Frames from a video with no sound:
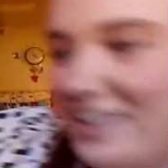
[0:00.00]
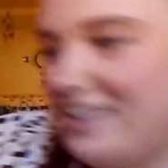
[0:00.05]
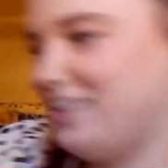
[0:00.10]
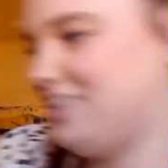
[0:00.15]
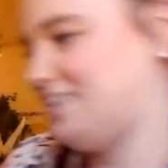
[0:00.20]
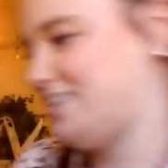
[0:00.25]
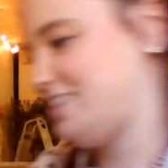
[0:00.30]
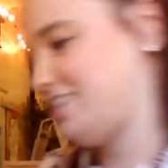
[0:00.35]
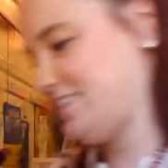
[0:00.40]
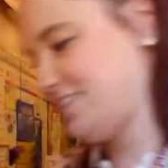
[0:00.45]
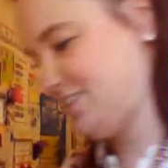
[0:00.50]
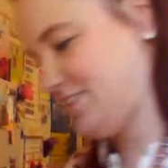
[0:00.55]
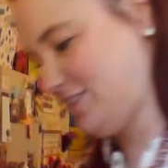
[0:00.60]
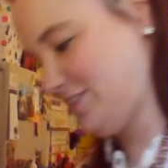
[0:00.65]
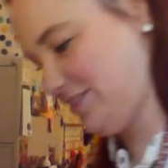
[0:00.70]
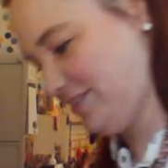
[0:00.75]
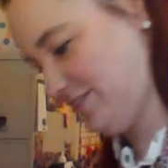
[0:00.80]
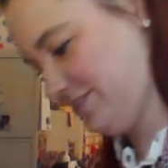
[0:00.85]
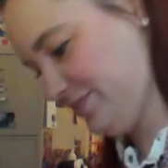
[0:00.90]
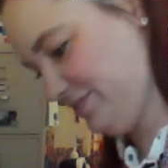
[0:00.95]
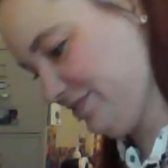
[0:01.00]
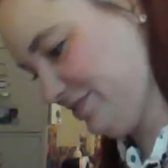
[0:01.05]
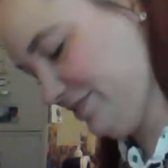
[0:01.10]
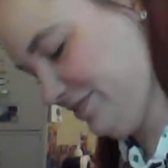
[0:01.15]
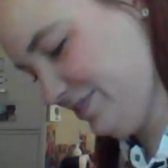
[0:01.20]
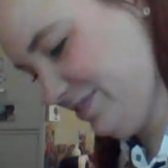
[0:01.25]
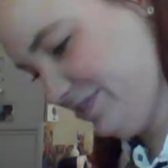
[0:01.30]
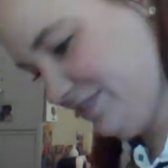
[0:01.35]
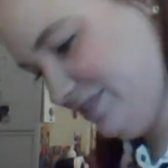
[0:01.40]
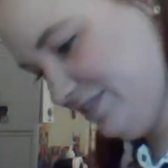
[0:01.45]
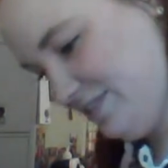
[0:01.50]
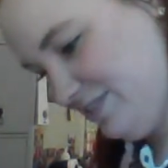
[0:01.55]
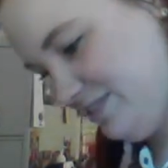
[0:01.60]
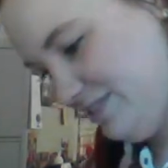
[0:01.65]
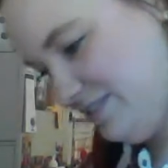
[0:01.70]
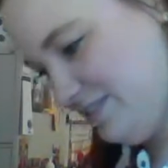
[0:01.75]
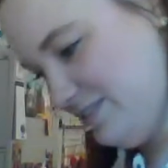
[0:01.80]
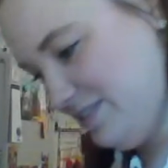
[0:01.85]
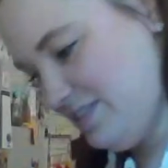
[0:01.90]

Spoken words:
No one is speaking in this clip.